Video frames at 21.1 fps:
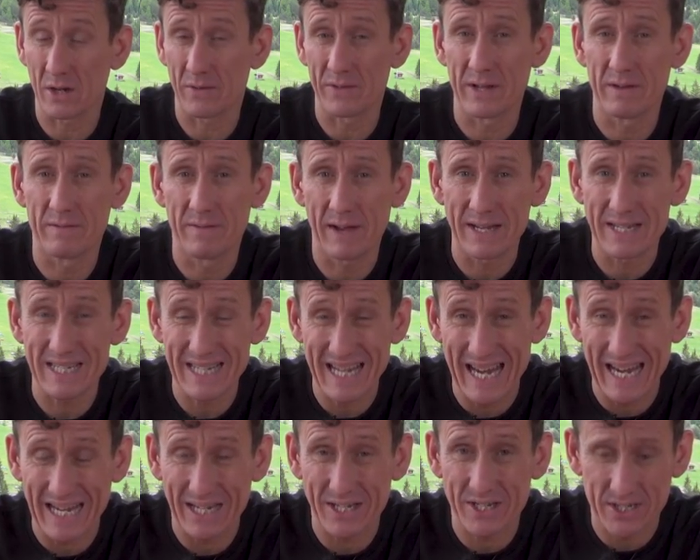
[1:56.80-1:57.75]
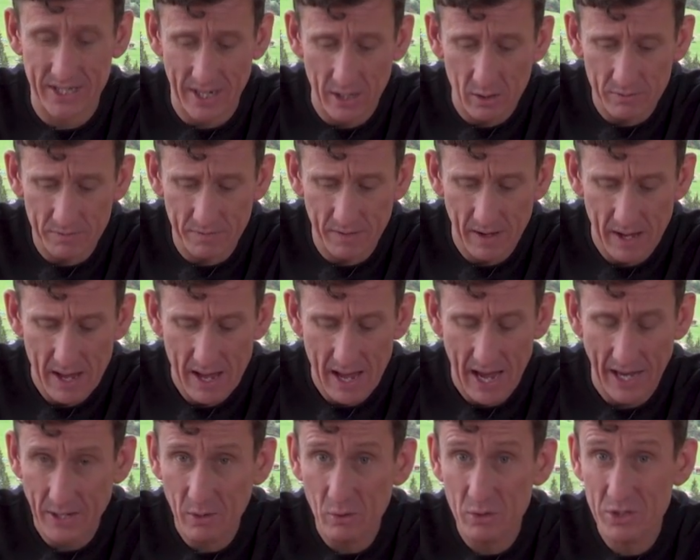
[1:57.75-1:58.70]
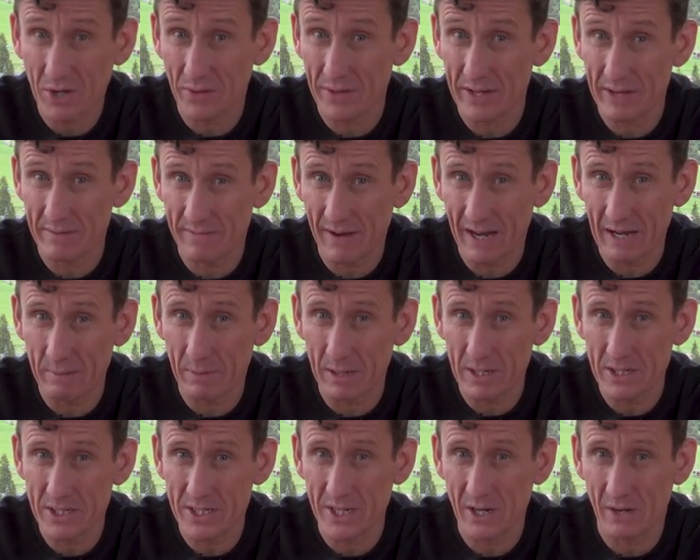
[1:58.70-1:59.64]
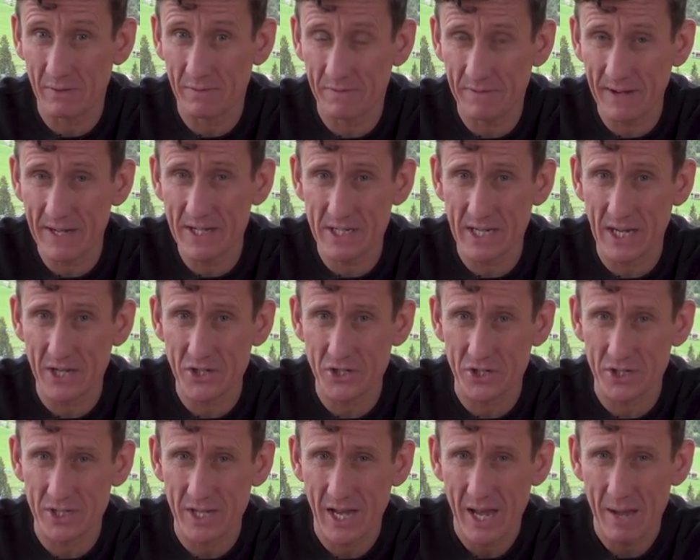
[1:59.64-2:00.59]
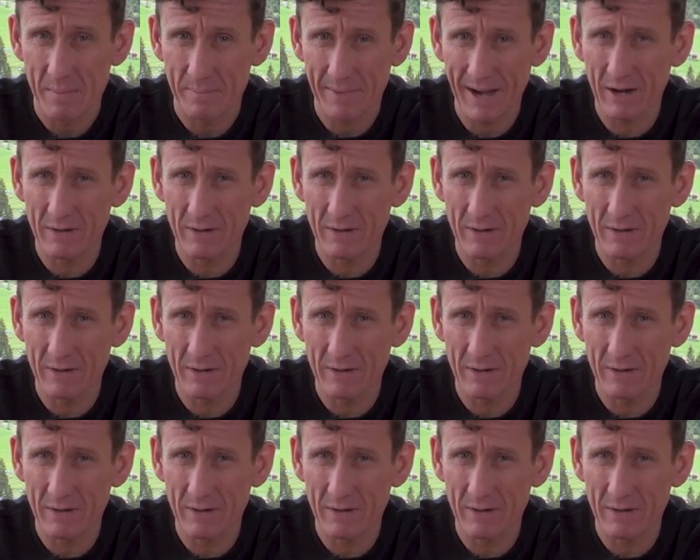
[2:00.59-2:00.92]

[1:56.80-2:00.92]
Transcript: of the event itself and also the availability of feed stations. But